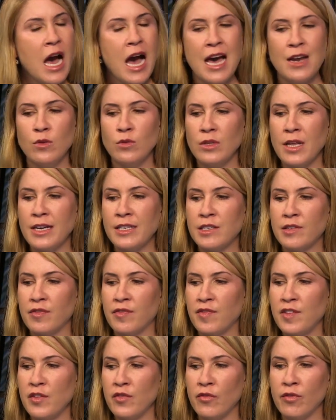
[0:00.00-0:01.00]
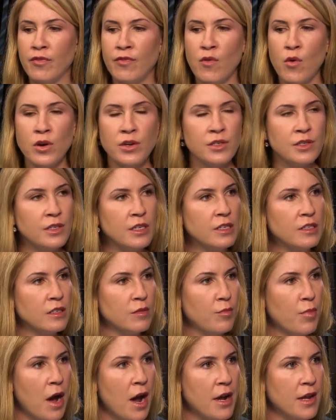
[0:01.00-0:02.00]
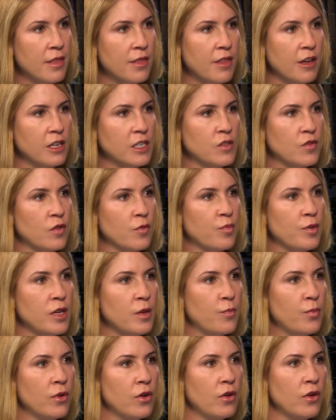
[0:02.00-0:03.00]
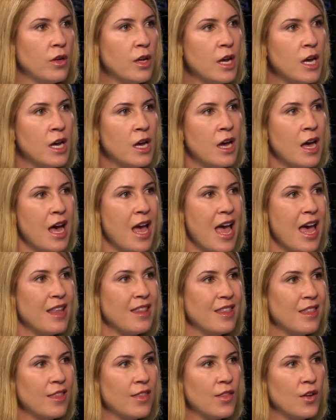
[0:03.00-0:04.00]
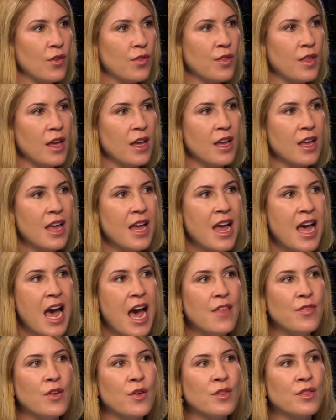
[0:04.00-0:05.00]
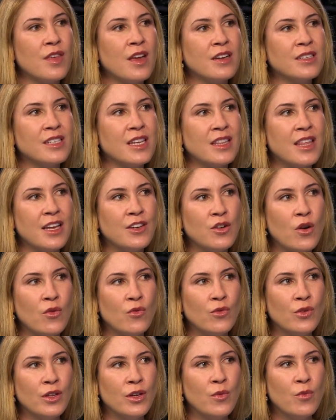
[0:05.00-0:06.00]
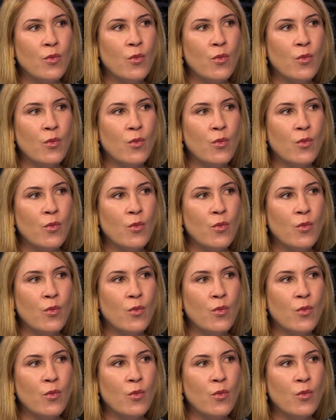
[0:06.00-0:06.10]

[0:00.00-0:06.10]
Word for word: I don't like to feel forced into buying things for people, and they're it's called and they're things that they don't really